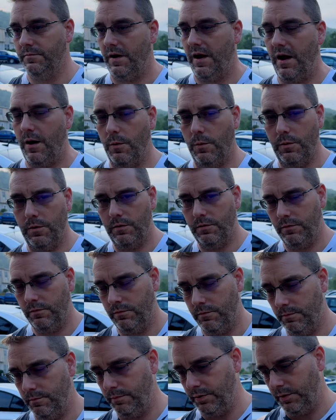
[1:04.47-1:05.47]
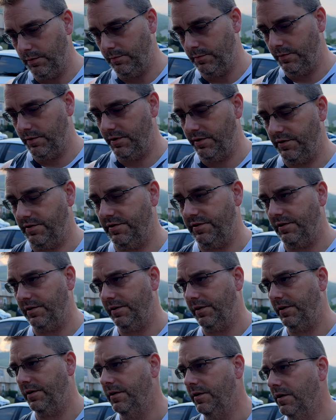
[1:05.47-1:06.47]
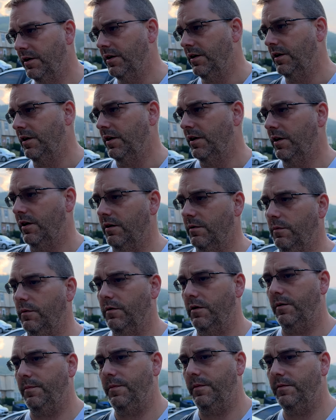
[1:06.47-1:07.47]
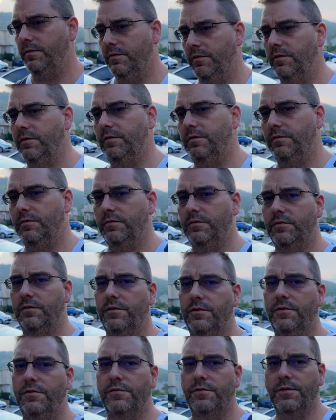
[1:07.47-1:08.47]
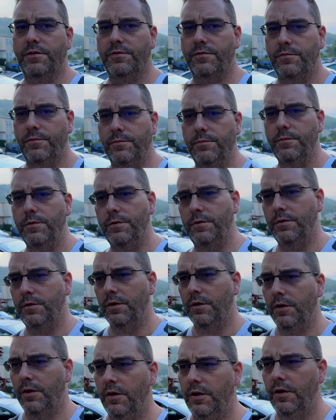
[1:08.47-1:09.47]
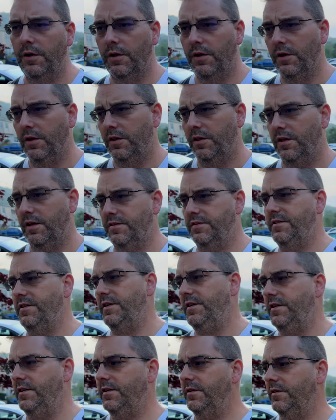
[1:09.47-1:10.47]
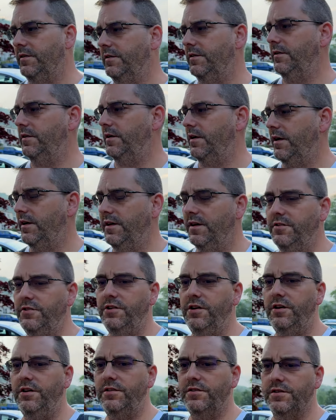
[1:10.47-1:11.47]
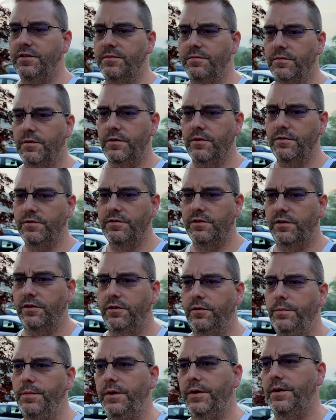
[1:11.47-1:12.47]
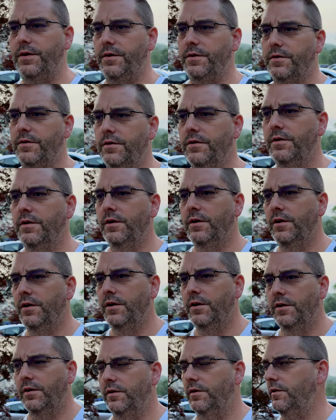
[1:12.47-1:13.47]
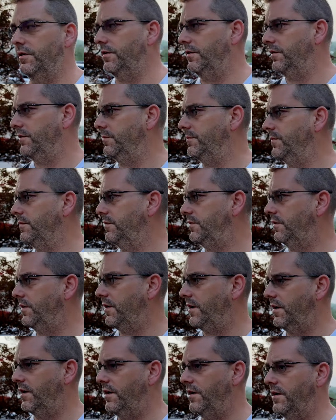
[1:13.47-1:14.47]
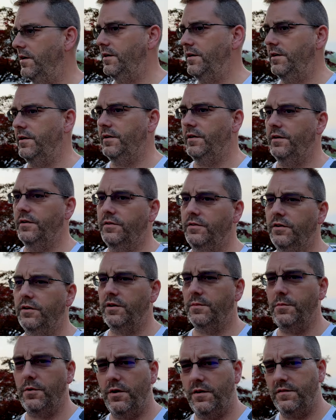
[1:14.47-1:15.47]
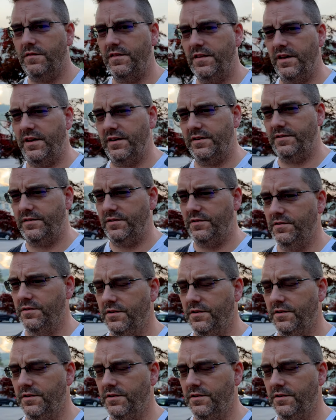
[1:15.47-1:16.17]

out. Boom, instantly. I woke up, I used restroom. Last night, I did change the Rodes a little bit here. Um, I took them off that